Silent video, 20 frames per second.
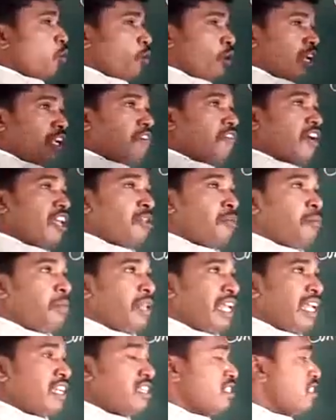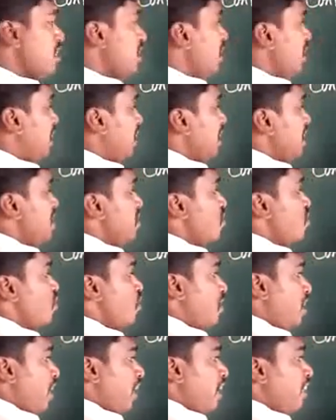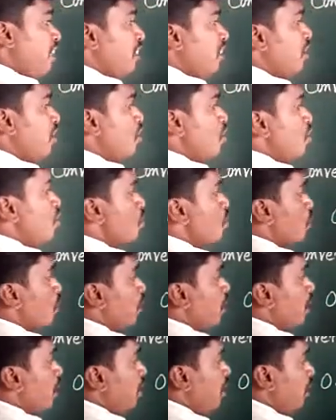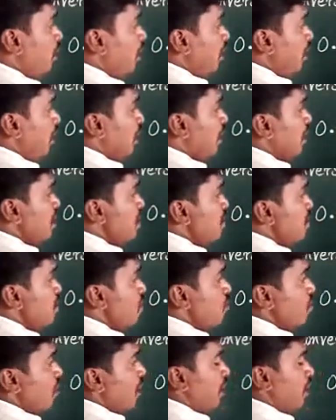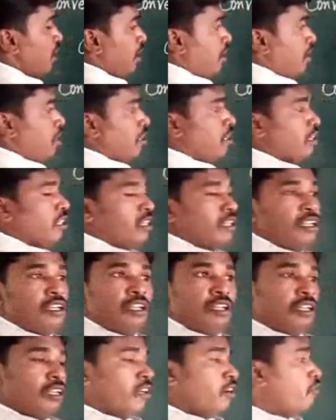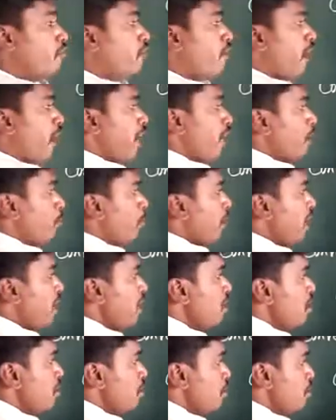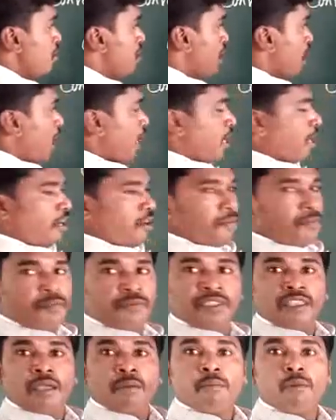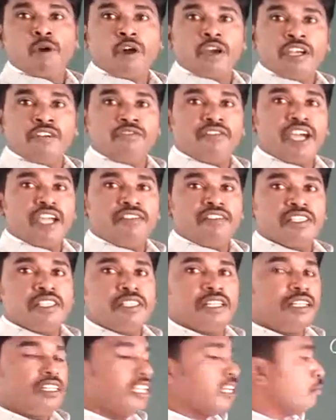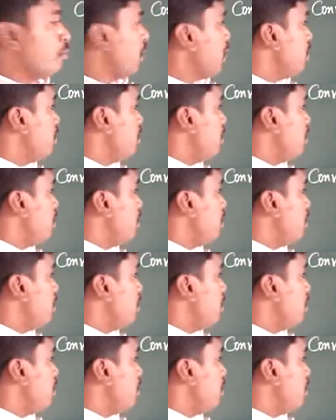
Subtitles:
only one place, it is 10. So that it is 10. 5 by 10. 0.5 is nothing but